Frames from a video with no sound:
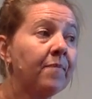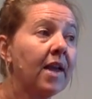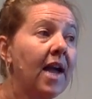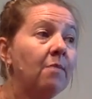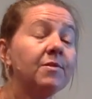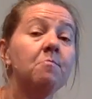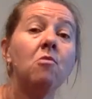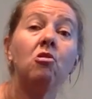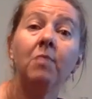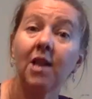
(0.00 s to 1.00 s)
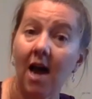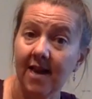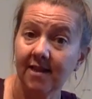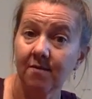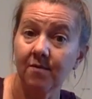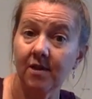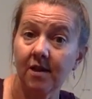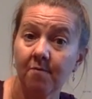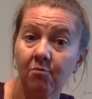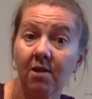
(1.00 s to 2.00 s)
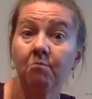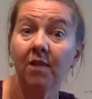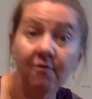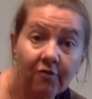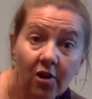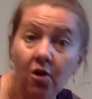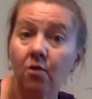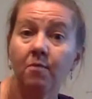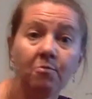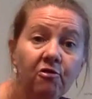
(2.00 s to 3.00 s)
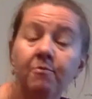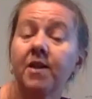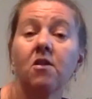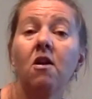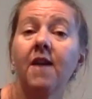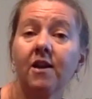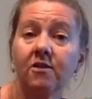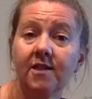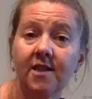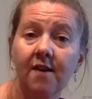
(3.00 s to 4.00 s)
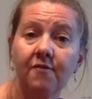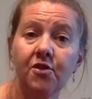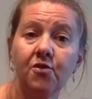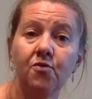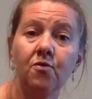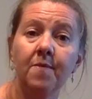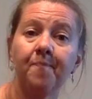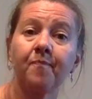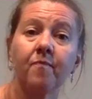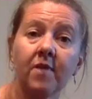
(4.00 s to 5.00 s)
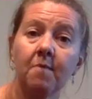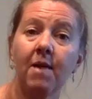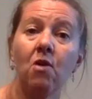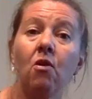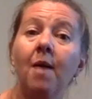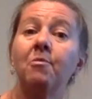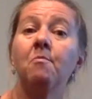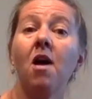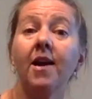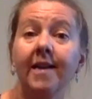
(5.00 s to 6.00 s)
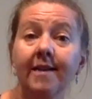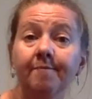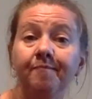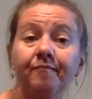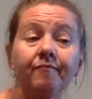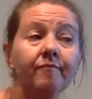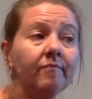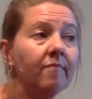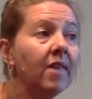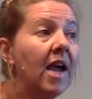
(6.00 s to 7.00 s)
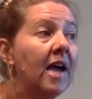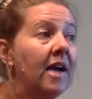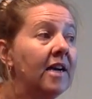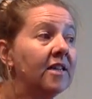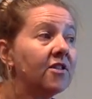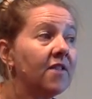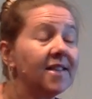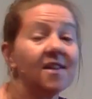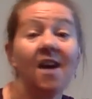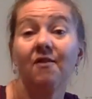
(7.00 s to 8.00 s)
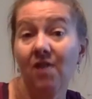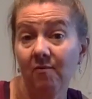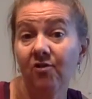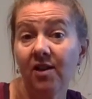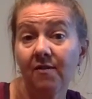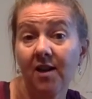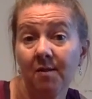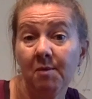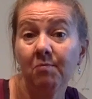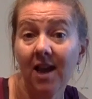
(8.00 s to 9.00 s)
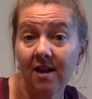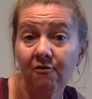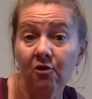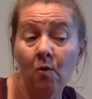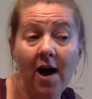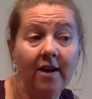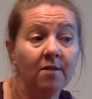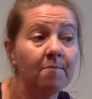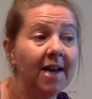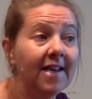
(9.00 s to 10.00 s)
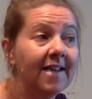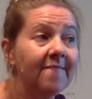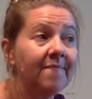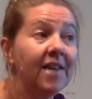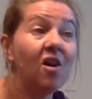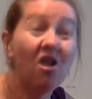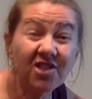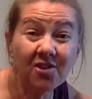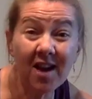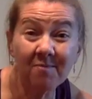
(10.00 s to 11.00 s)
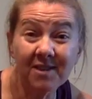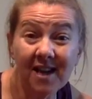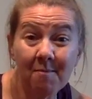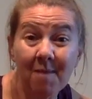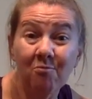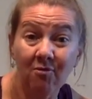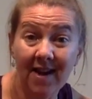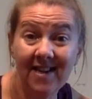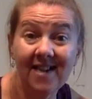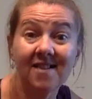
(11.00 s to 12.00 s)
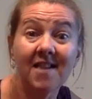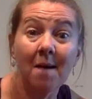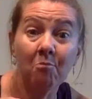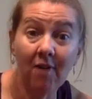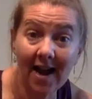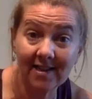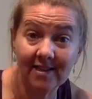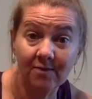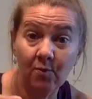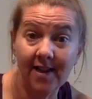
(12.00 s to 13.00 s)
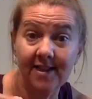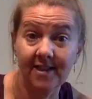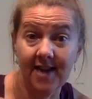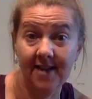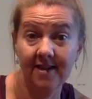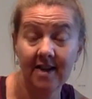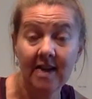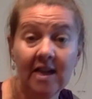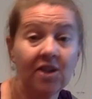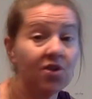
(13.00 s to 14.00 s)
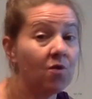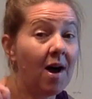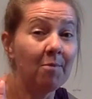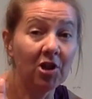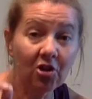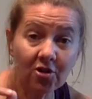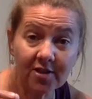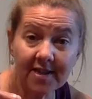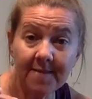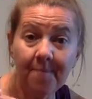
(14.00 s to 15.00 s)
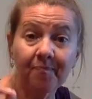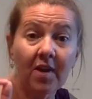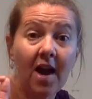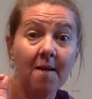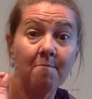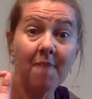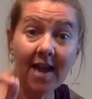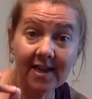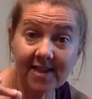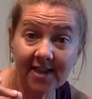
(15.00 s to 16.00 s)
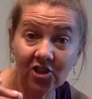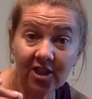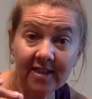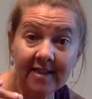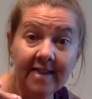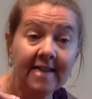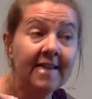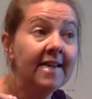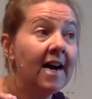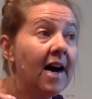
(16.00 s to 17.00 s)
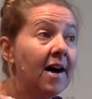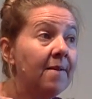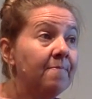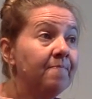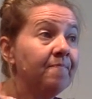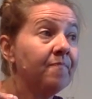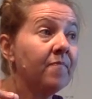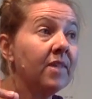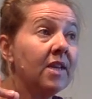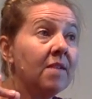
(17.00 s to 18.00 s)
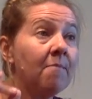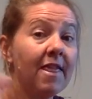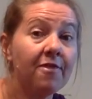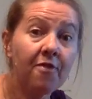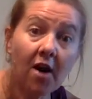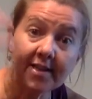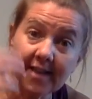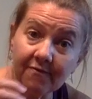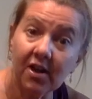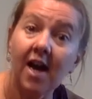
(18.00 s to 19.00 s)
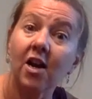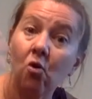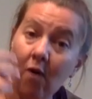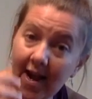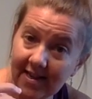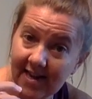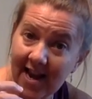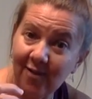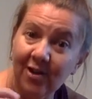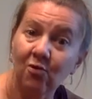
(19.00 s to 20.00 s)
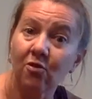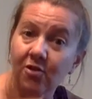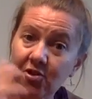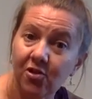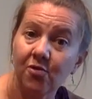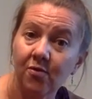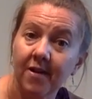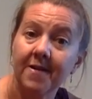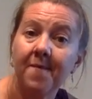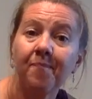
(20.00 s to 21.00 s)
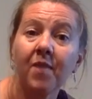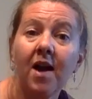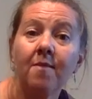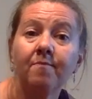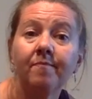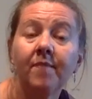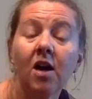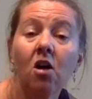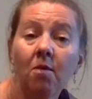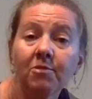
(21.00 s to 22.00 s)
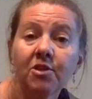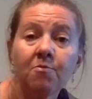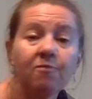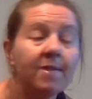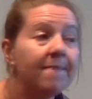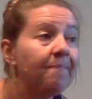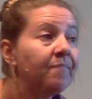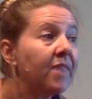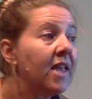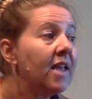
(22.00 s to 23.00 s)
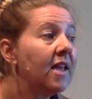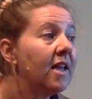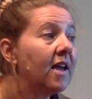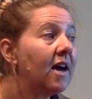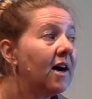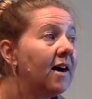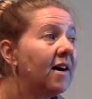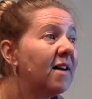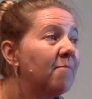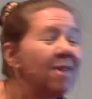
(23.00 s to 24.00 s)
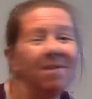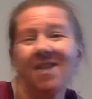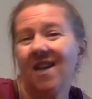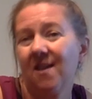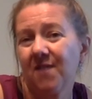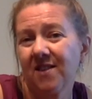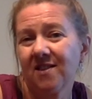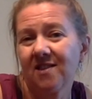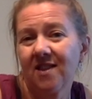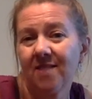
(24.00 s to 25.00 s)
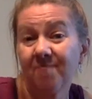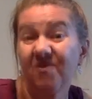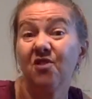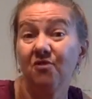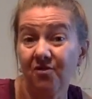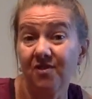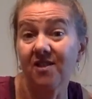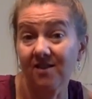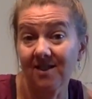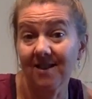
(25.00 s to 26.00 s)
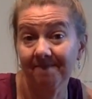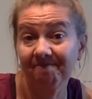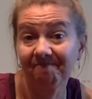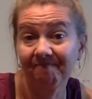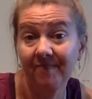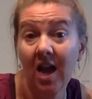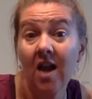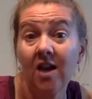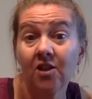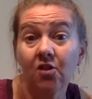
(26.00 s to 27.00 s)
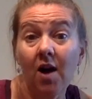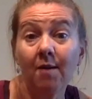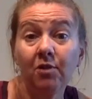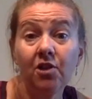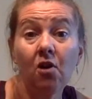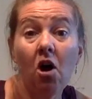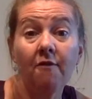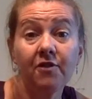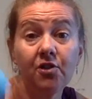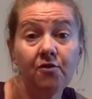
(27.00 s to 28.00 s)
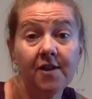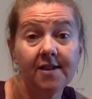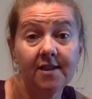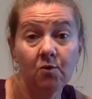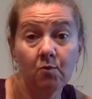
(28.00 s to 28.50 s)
helps mobilize and bring blood flow and movement and all that good stuff to my whole upper body. So that's kind of helpful if I'm going to be playing for a while. But it also helps to get my brain into that practice-ready state. So I'm alert, I'm paying attention, my thoughts have to kind of quiet down in order to accomplish the movement, but I'm not taking things too seriously. So I will often do this